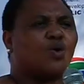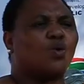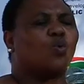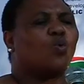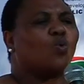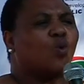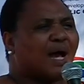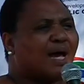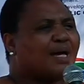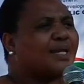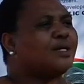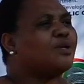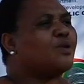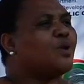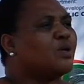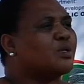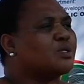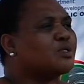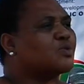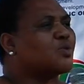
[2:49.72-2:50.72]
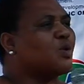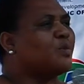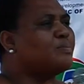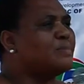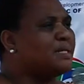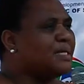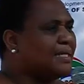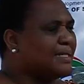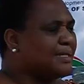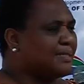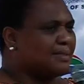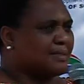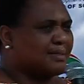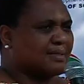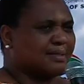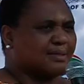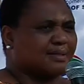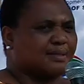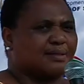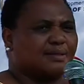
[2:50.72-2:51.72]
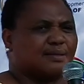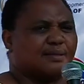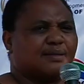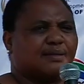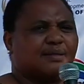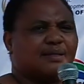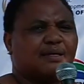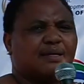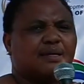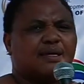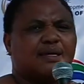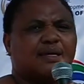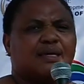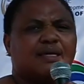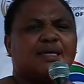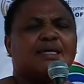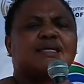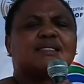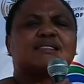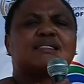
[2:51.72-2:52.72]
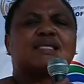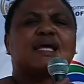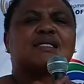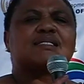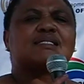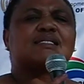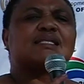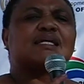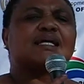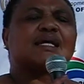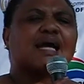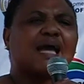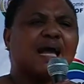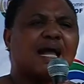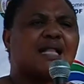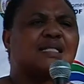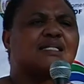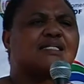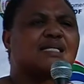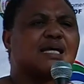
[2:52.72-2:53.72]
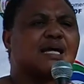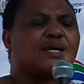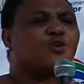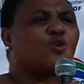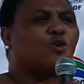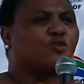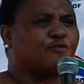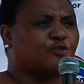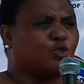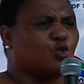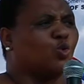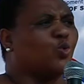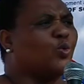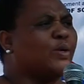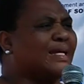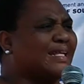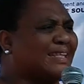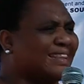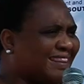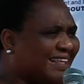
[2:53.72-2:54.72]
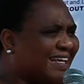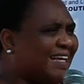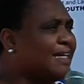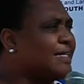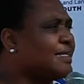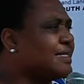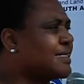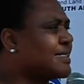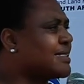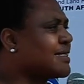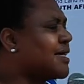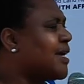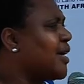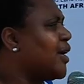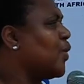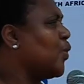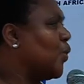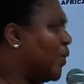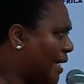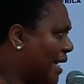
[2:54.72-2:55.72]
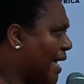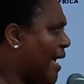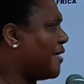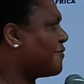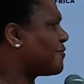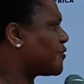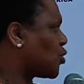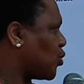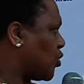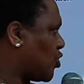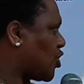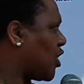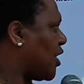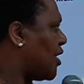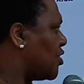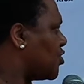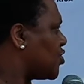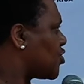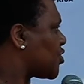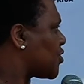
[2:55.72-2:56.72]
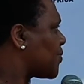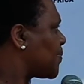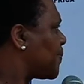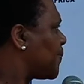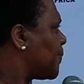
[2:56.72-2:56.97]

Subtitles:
What it also means is that the culture of doing things will have to change.